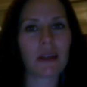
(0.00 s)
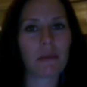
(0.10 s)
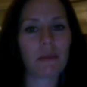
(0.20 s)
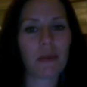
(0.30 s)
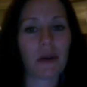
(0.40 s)
the
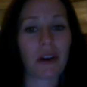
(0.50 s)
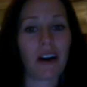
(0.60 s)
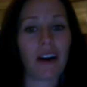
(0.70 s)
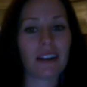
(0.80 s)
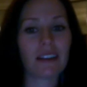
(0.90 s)
the
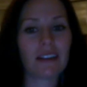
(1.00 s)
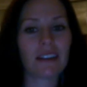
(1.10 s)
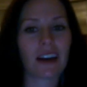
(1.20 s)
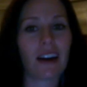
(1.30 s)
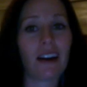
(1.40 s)

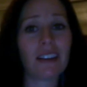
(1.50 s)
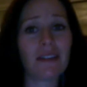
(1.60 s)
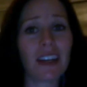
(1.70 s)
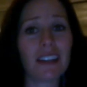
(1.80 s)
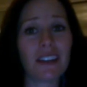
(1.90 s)
cons
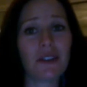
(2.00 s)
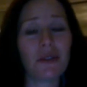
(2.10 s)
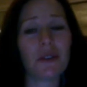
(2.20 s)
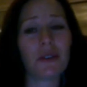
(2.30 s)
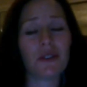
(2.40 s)
of testing too
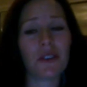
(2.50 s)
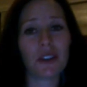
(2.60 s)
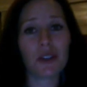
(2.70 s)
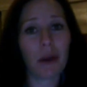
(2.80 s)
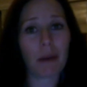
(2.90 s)
soon is you
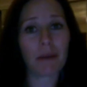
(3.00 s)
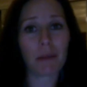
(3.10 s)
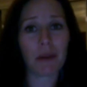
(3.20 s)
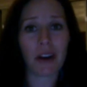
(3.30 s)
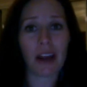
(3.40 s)
get too wrapped
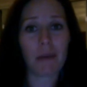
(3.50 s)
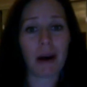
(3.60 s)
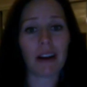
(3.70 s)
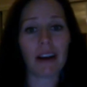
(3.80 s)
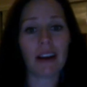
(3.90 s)
up in your head
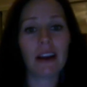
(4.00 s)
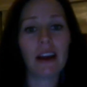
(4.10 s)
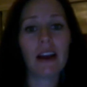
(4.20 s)
about it.